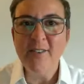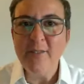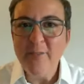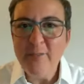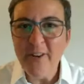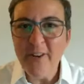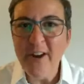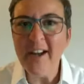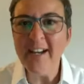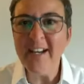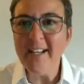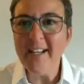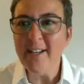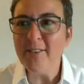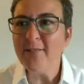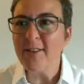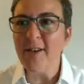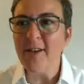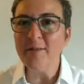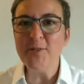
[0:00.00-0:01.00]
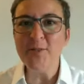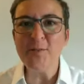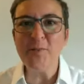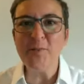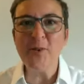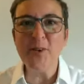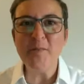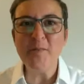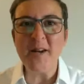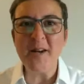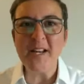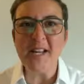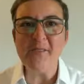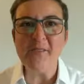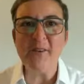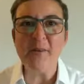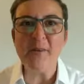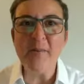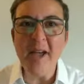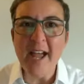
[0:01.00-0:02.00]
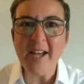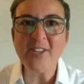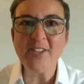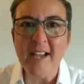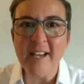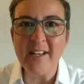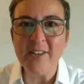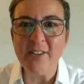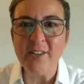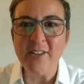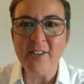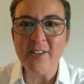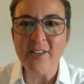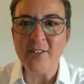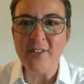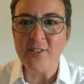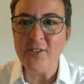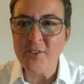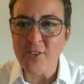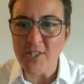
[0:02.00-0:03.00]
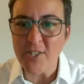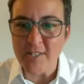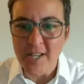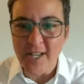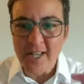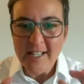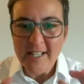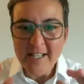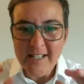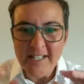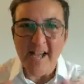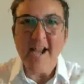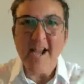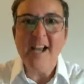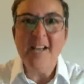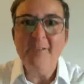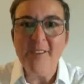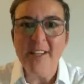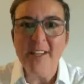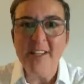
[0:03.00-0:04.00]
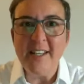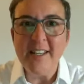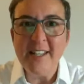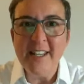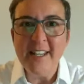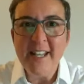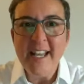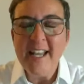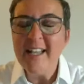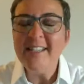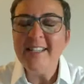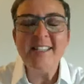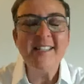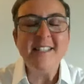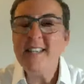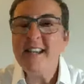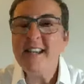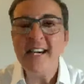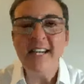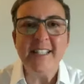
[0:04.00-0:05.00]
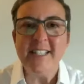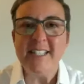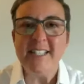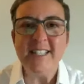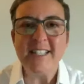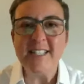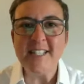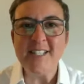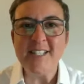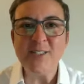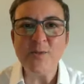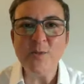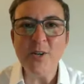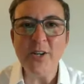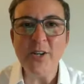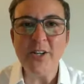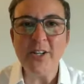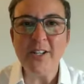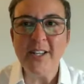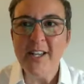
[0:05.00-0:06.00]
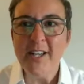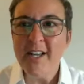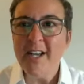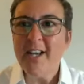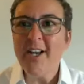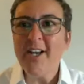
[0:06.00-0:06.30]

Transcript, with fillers: Finally, I've come to a point in my life I'm actually excited to just dive in and see how these things work.